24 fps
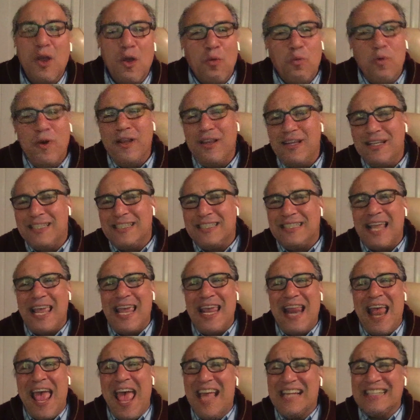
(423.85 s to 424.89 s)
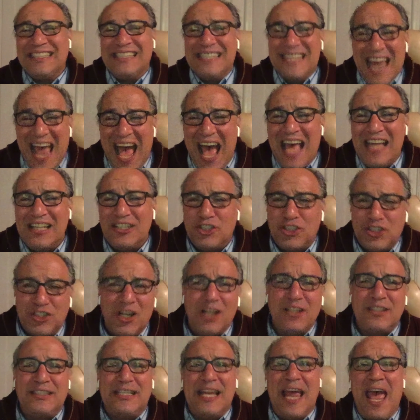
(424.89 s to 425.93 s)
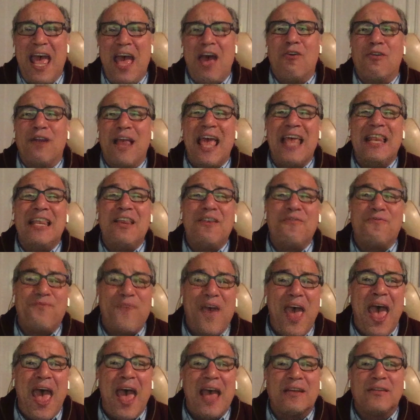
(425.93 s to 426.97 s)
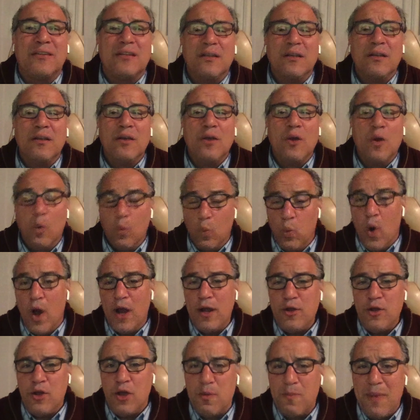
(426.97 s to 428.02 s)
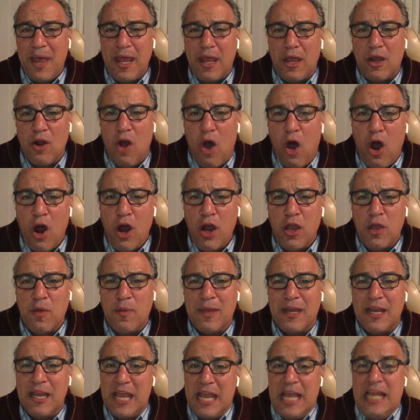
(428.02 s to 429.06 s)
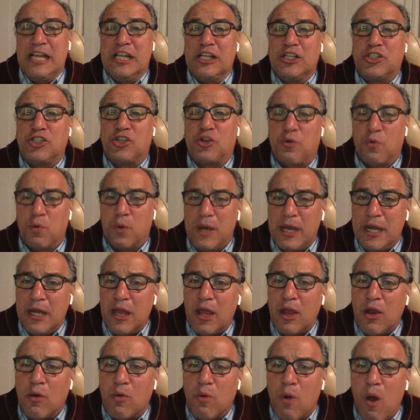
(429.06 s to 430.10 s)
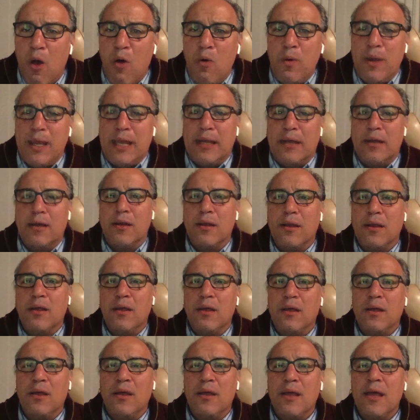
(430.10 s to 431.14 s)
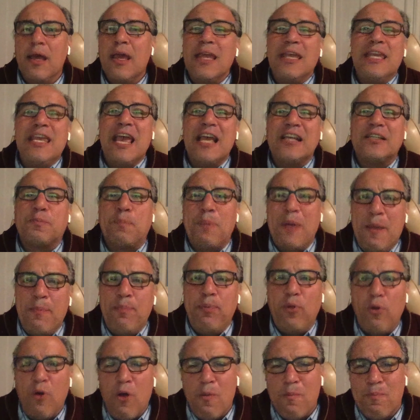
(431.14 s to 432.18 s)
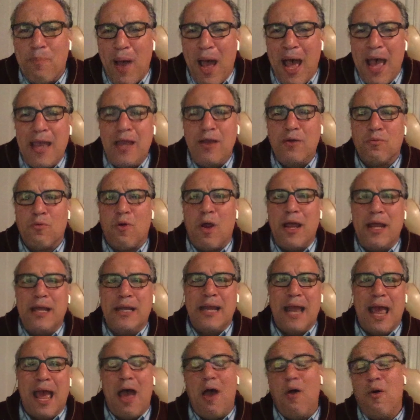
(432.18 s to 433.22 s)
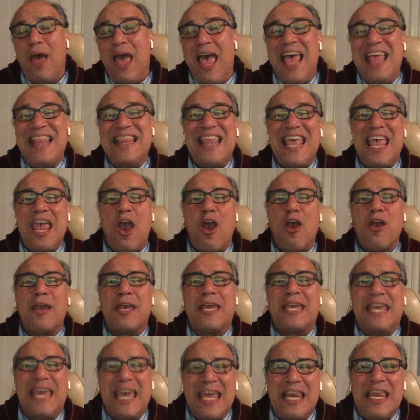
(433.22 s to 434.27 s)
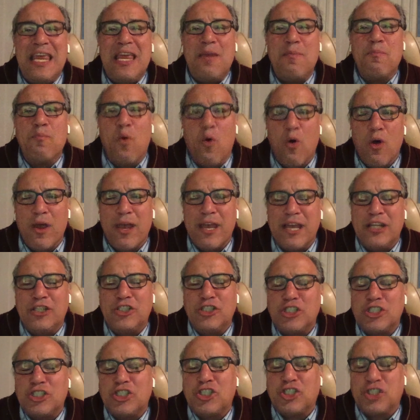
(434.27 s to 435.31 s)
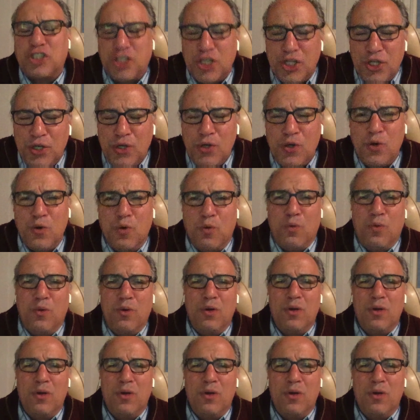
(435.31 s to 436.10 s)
Real estate has not shut down, and in fact, one could make an argument it is green and growing. Yes, people are buying right now, and they are getting mortgages too.